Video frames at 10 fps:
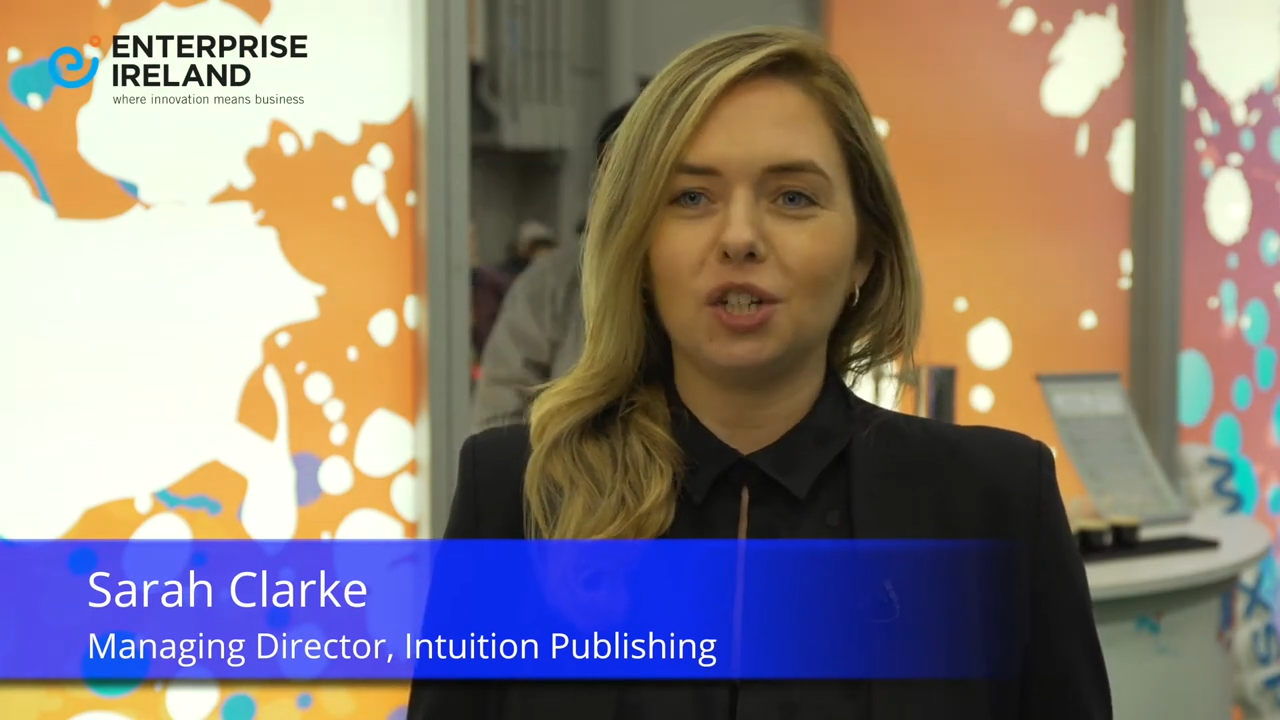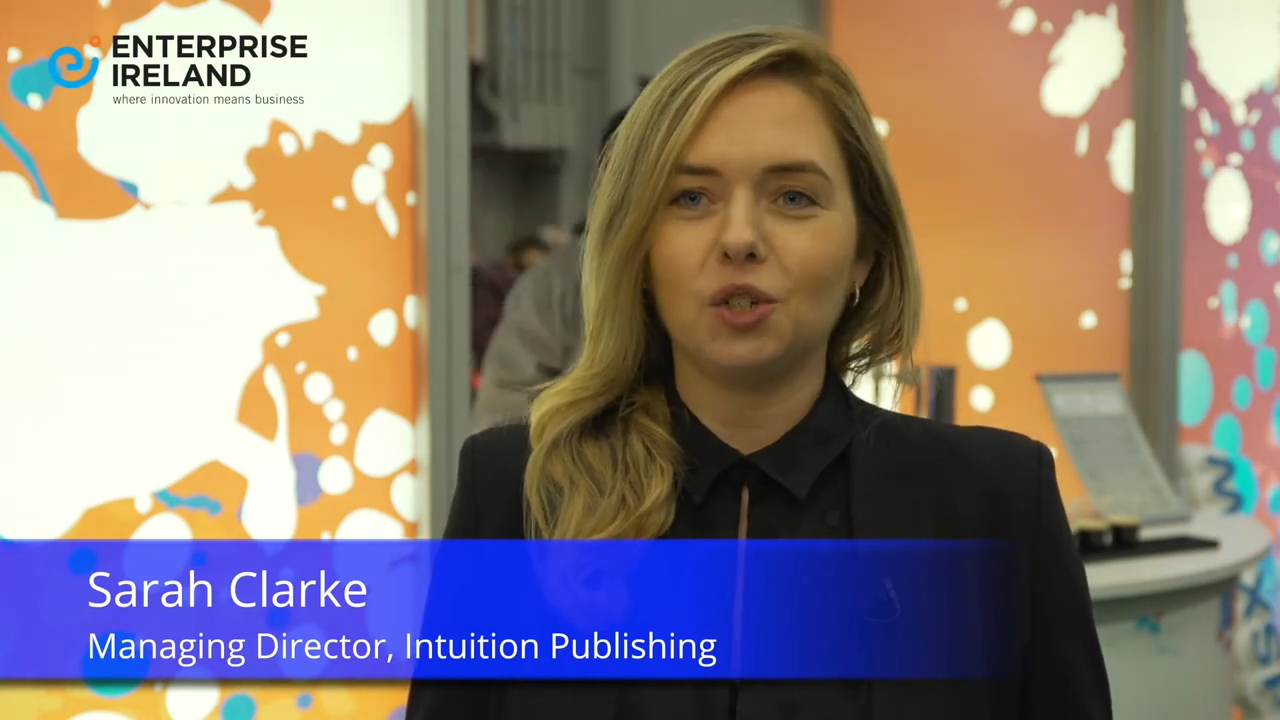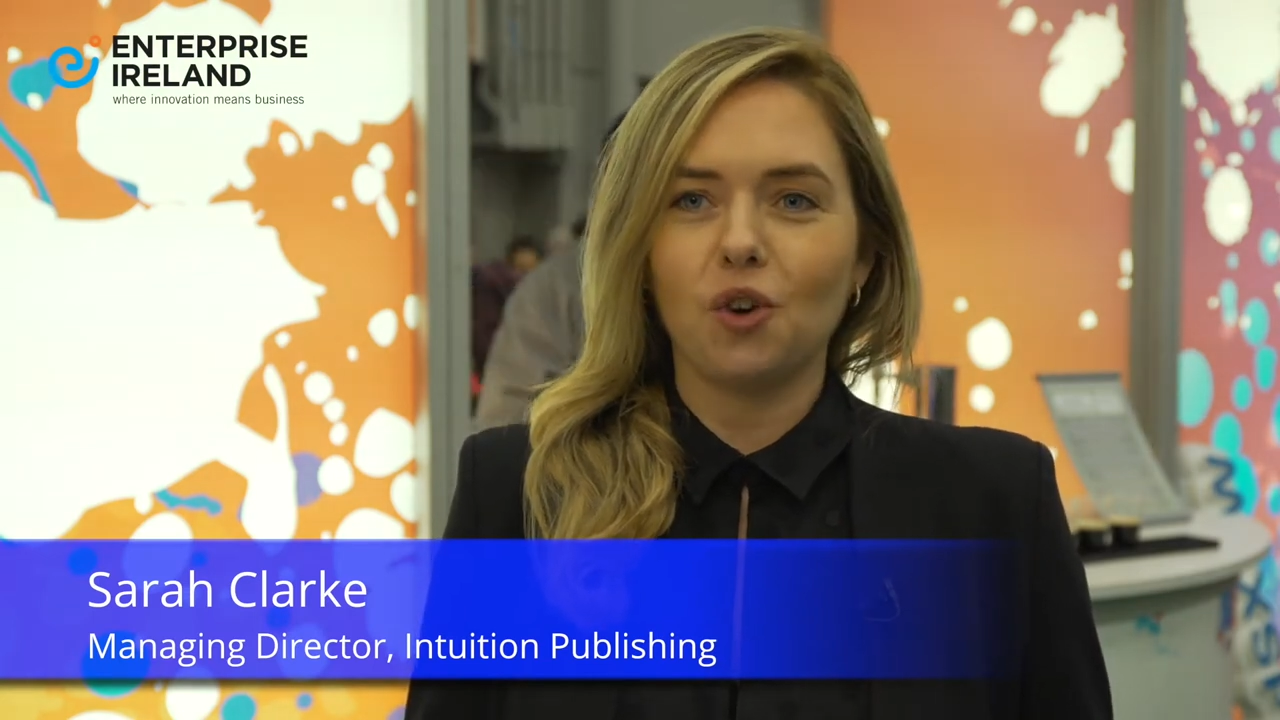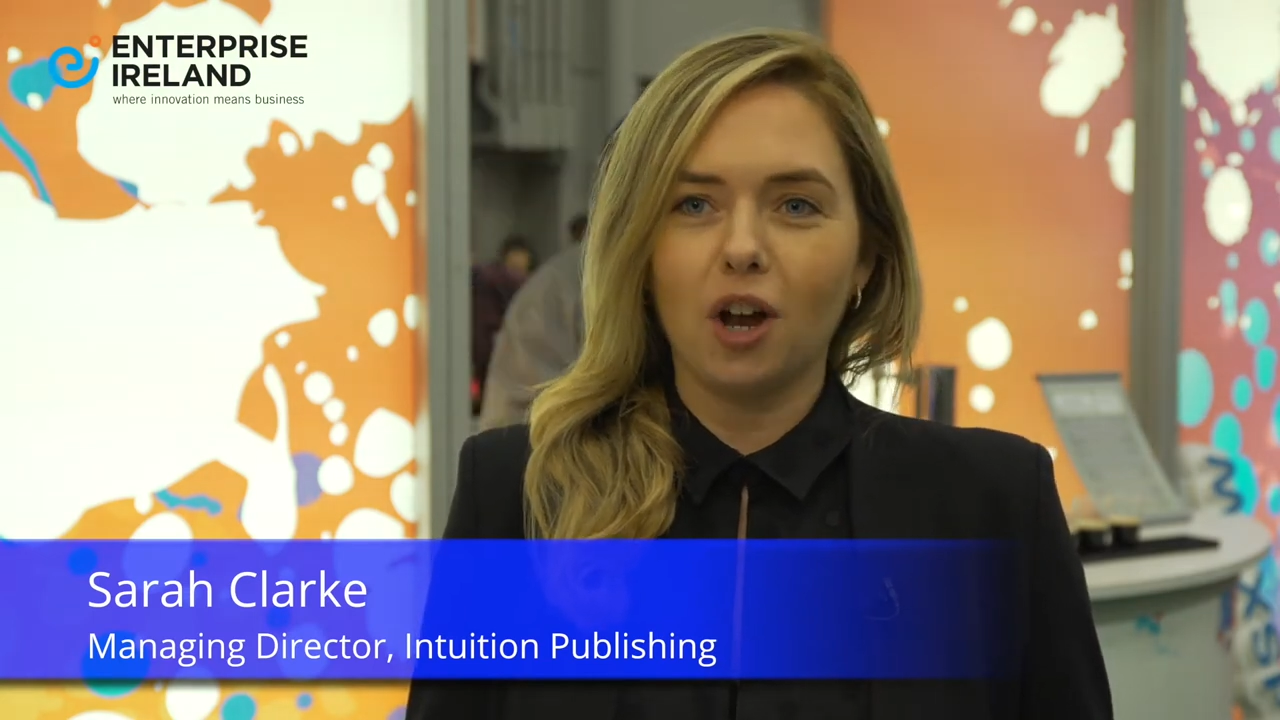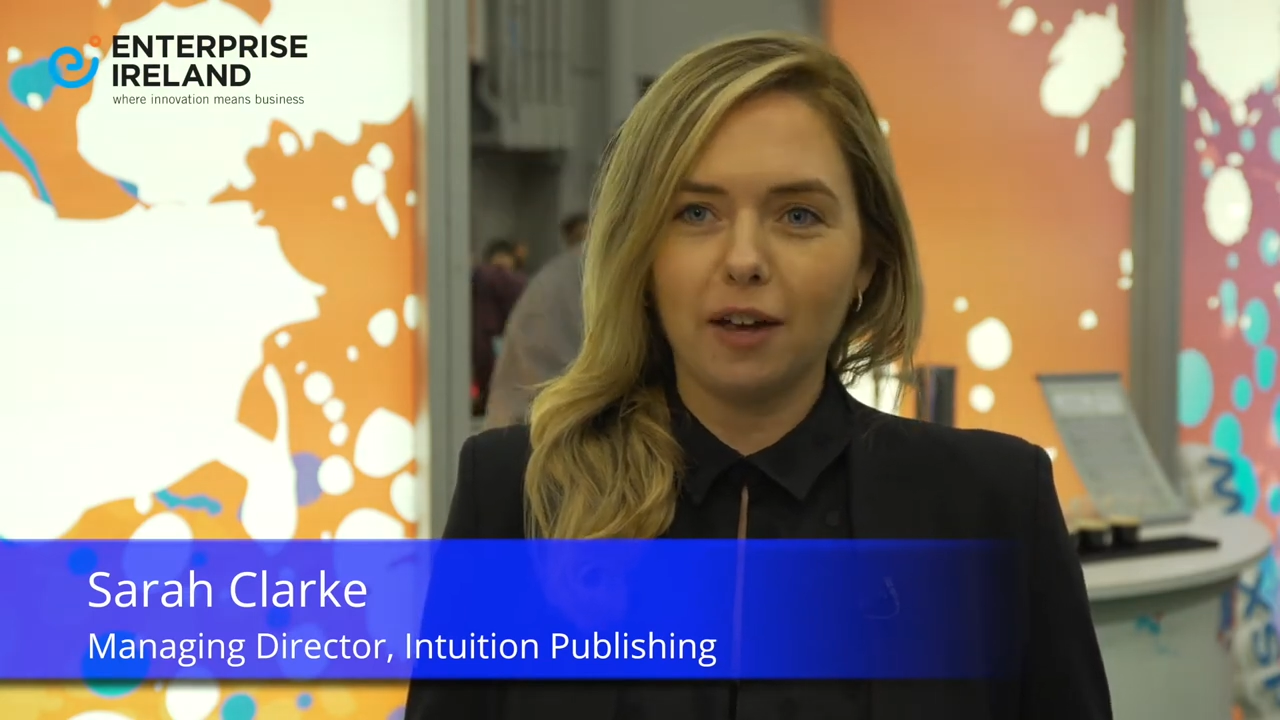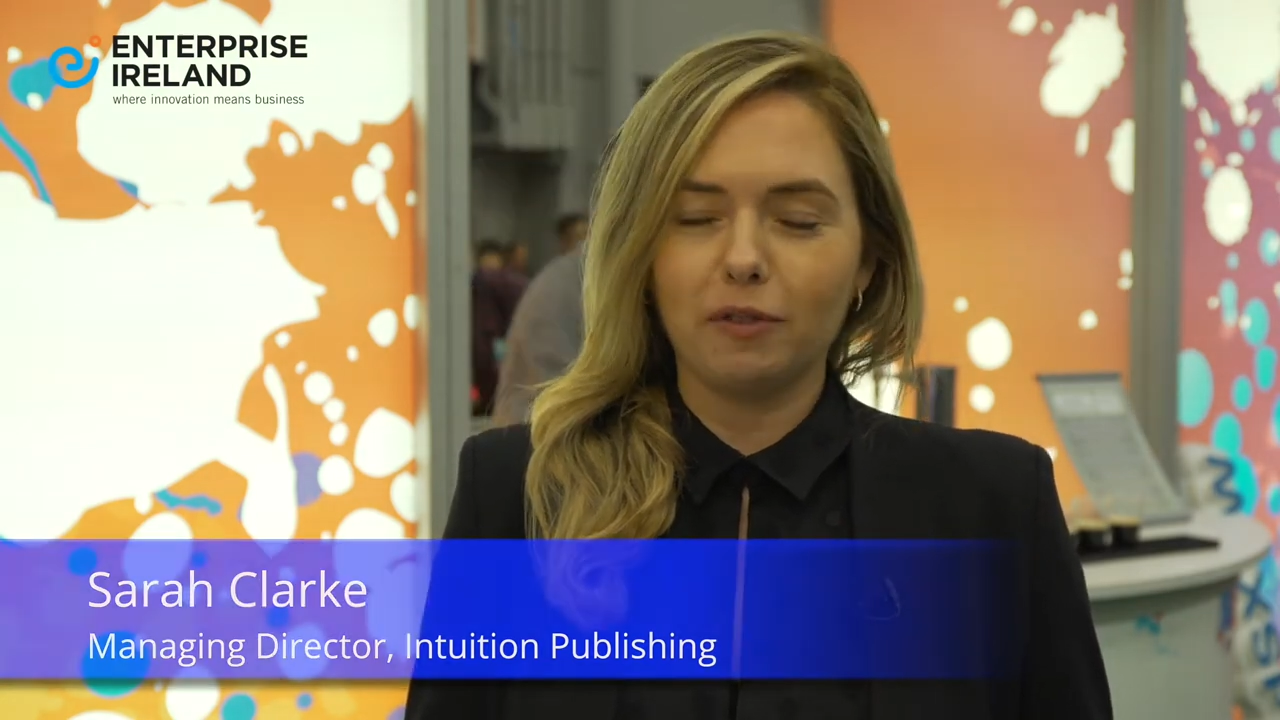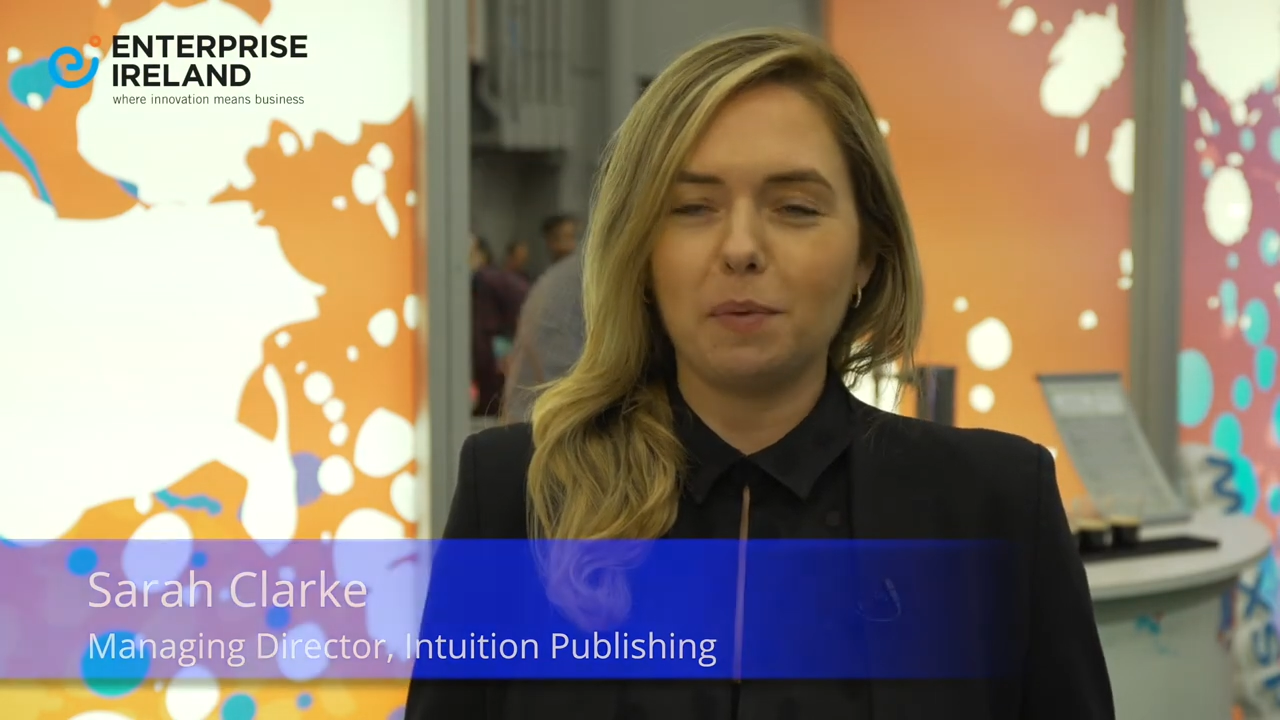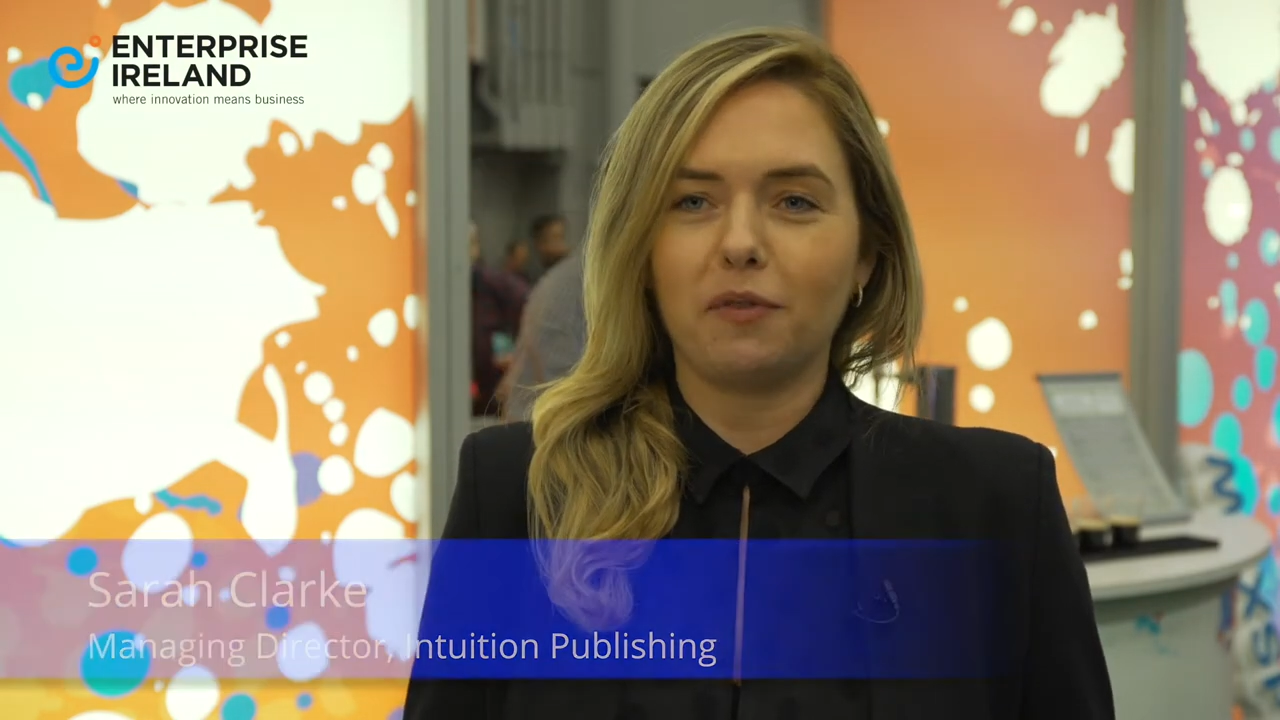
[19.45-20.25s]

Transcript: to drive the